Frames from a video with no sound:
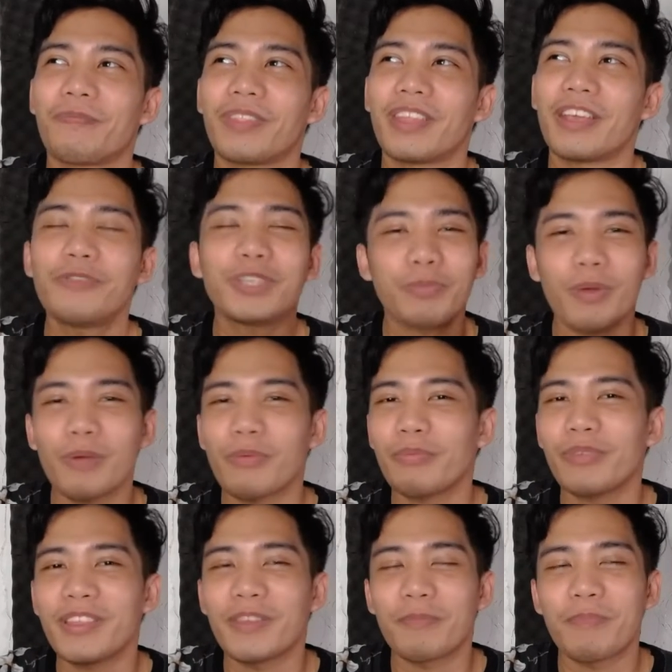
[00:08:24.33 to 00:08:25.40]
it was
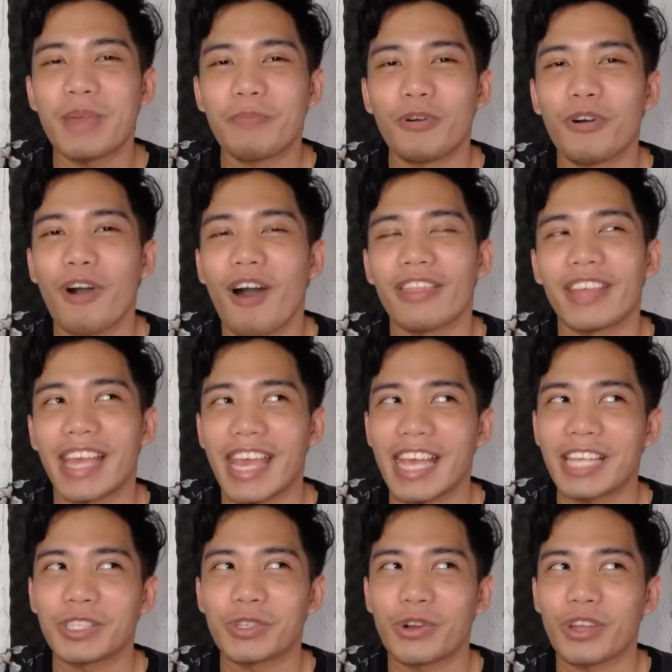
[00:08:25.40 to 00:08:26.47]
probably the people on the cake
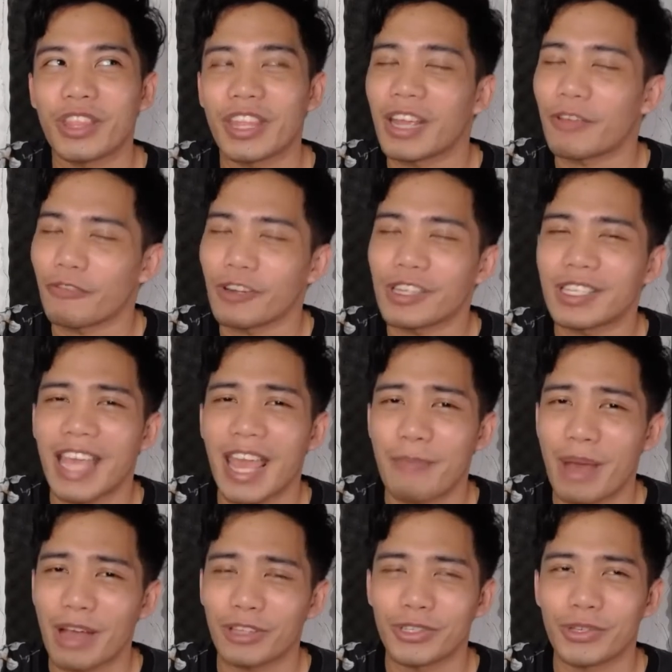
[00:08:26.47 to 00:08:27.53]
store that I first came
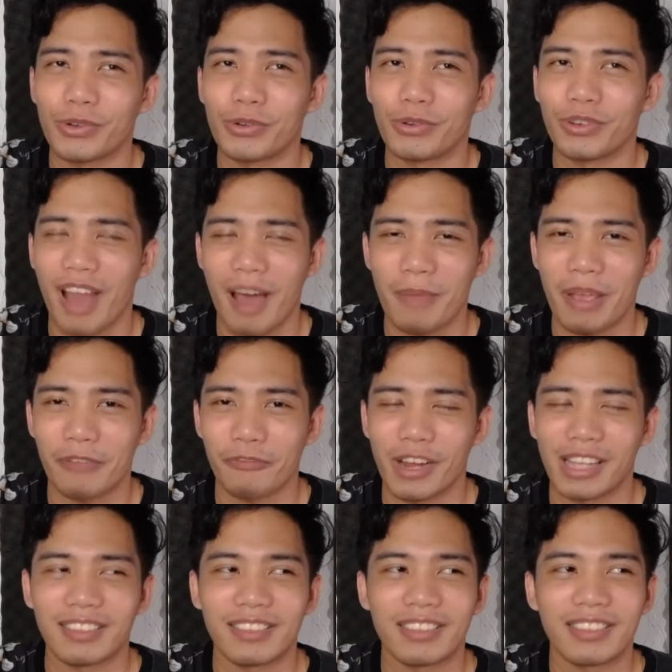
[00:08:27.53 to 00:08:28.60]
out to, not my
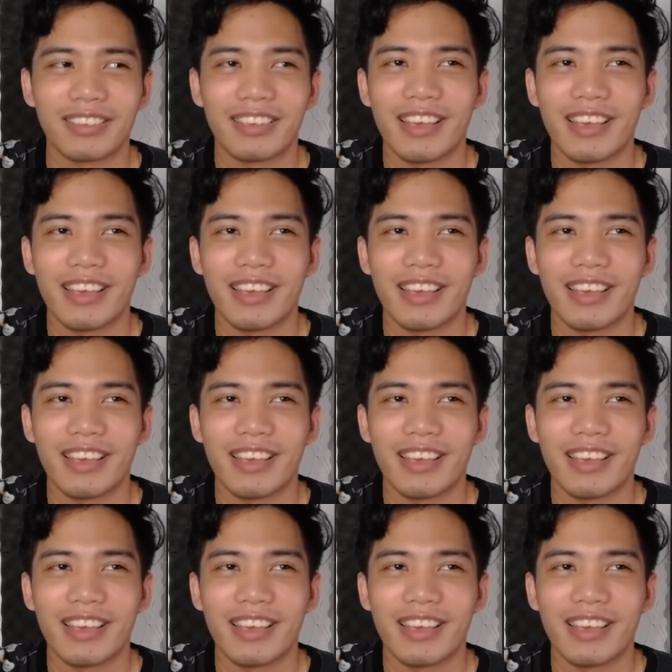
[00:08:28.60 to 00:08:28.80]
friends.